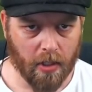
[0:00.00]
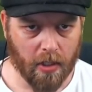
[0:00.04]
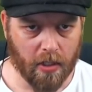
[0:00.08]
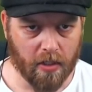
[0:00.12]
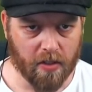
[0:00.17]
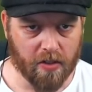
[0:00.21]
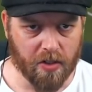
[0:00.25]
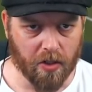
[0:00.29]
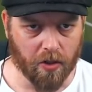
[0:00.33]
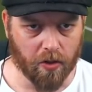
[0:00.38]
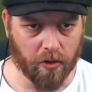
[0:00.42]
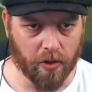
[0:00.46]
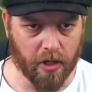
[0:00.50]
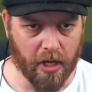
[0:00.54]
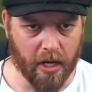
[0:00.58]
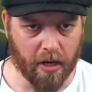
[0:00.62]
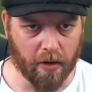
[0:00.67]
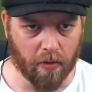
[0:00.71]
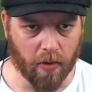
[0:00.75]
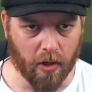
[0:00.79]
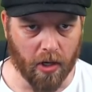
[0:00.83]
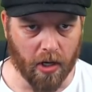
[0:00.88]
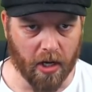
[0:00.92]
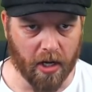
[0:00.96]
Kassoon
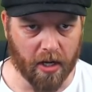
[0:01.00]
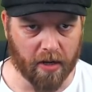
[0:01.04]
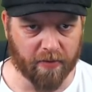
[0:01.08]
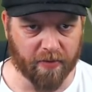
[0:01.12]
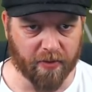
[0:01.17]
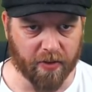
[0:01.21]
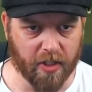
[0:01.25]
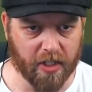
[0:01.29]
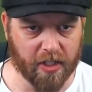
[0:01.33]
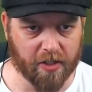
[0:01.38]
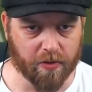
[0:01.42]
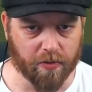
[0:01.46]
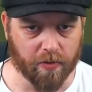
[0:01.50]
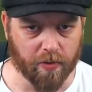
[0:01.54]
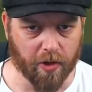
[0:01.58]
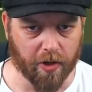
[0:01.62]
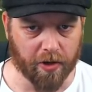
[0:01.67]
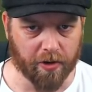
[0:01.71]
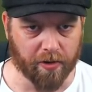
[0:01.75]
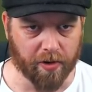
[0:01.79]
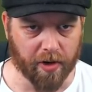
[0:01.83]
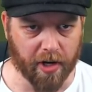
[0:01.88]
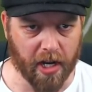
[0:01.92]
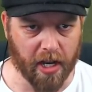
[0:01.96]
out wide, finds
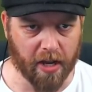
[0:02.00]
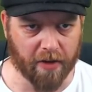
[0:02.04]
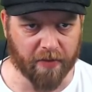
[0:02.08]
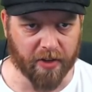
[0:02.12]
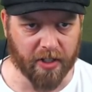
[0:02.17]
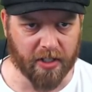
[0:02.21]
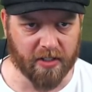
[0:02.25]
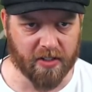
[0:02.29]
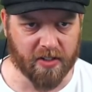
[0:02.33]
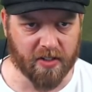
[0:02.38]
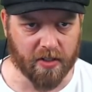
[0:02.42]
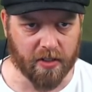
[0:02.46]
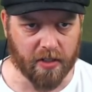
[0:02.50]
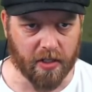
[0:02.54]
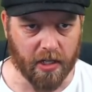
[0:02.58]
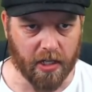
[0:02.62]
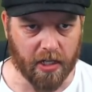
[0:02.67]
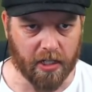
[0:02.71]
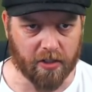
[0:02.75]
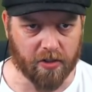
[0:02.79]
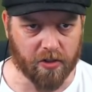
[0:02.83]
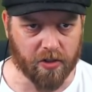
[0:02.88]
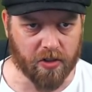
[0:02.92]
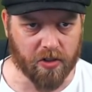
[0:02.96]
Rodri Evans.
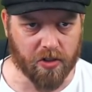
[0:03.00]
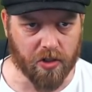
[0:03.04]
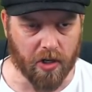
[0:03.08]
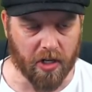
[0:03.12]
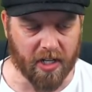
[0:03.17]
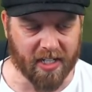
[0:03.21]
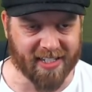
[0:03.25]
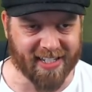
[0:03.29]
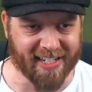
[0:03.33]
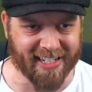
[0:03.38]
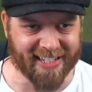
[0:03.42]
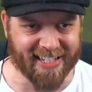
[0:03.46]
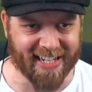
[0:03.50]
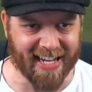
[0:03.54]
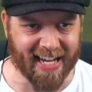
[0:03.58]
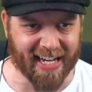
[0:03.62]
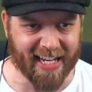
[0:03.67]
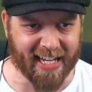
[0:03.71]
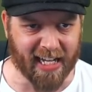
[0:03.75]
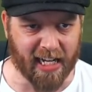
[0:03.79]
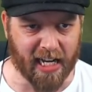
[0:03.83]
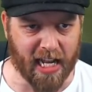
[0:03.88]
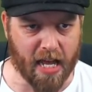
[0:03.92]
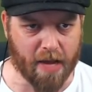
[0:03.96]
And he just tries to
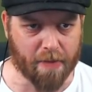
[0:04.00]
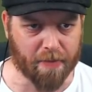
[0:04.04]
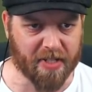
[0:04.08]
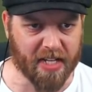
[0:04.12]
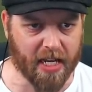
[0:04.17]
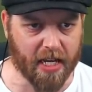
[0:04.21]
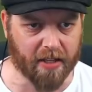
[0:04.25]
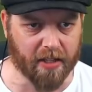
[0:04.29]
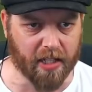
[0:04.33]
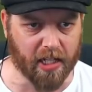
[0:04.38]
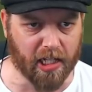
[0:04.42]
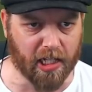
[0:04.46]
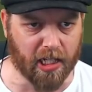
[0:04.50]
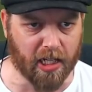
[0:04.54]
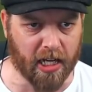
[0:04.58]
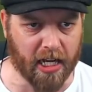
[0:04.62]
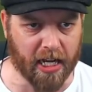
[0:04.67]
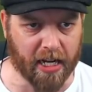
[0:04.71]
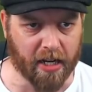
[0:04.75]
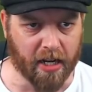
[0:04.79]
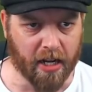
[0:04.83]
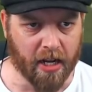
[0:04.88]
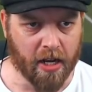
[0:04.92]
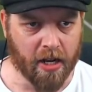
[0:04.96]
take a lap down the
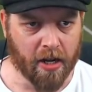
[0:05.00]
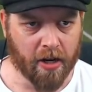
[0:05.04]
line.